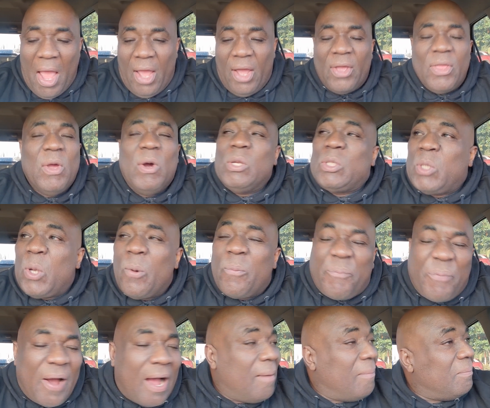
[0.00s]
YouTube
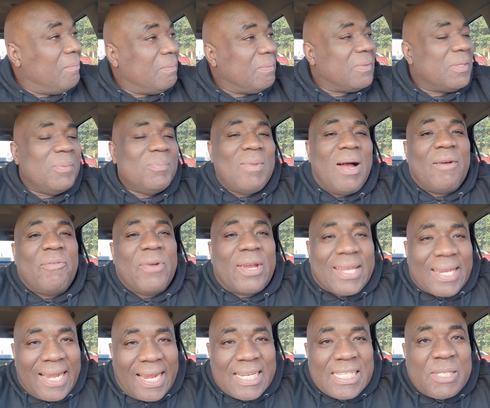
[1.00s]
fam, Maverick
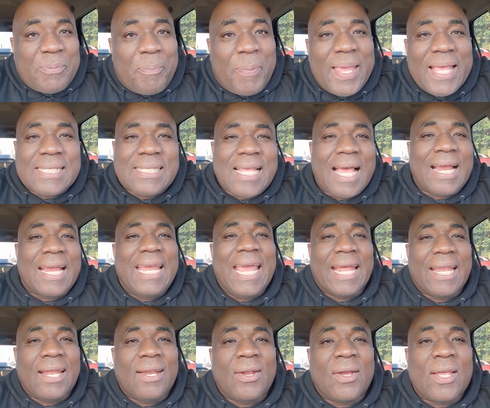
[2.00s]
in the space
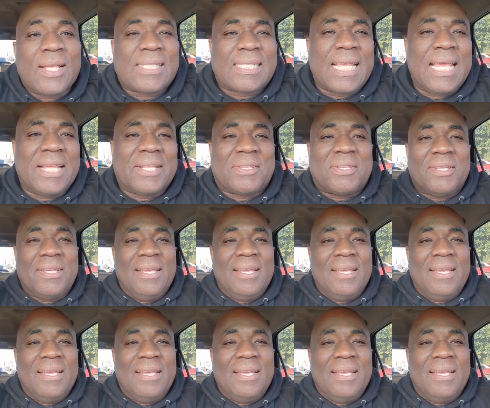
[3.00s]
again, you know. You see it?